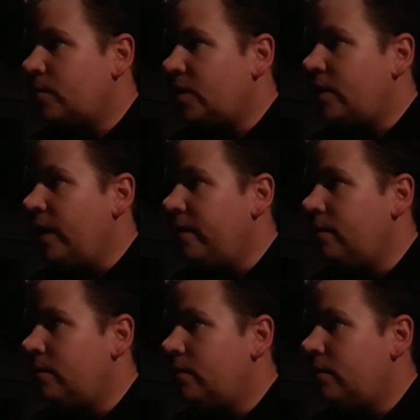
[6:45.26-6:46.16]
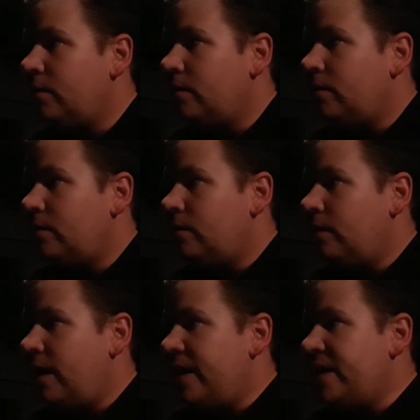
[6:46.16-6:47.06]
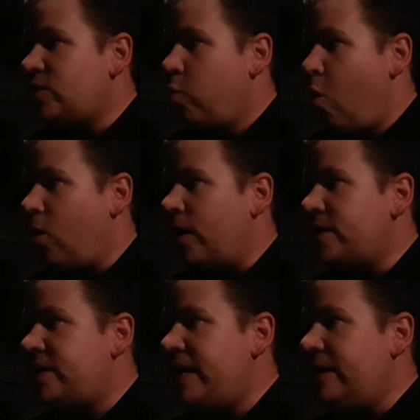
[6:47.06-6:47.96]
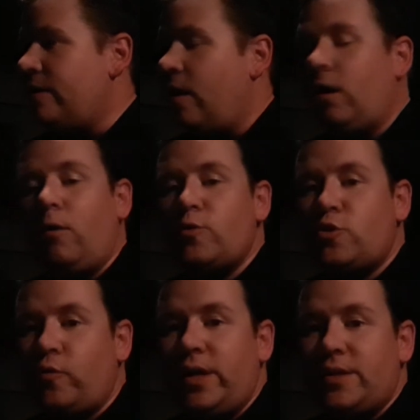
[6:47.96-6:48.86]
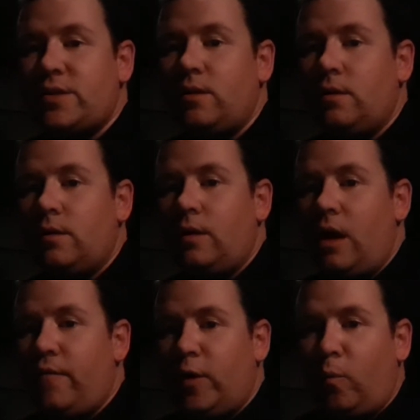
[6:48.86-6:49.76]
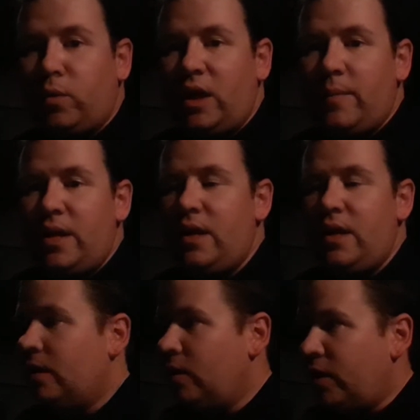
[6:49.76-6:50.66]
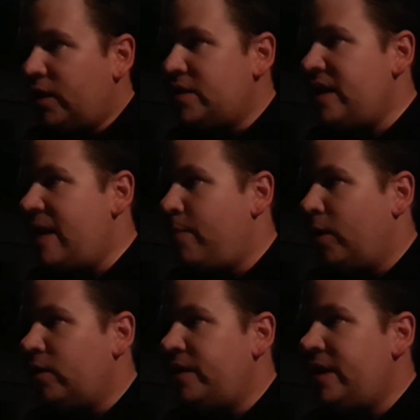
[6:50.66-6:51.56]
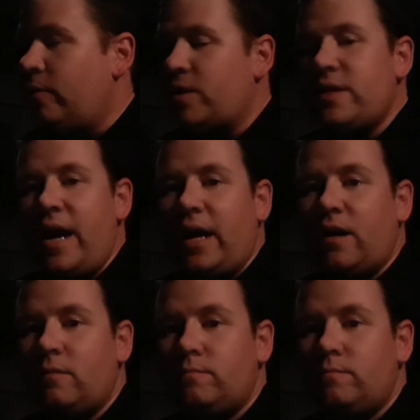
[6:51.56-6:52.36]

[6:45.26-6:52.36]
Okay? And this war has hit in our own streets. If you don't believe me, look at the San Bernardino attack.